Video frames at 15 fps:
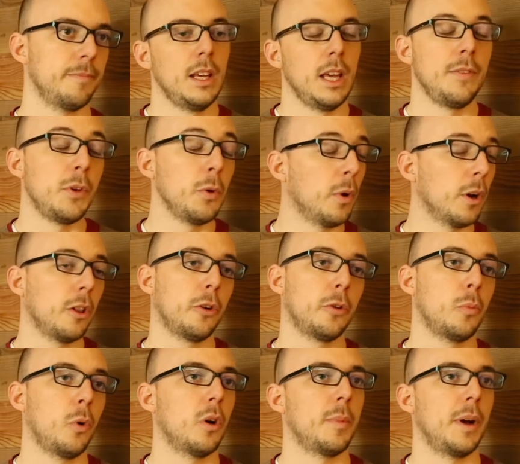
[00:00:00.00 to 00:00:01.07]
If you want to learn
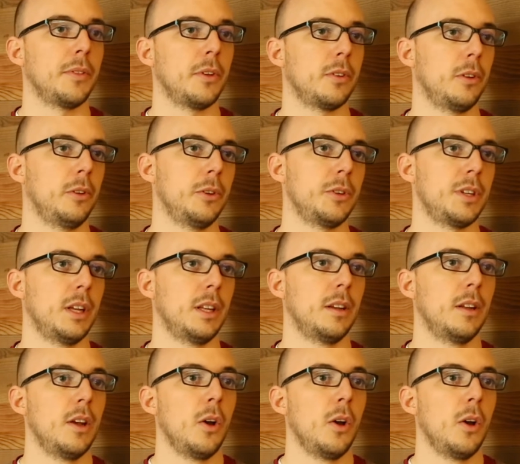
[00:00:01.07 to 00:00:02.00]
more about the solution,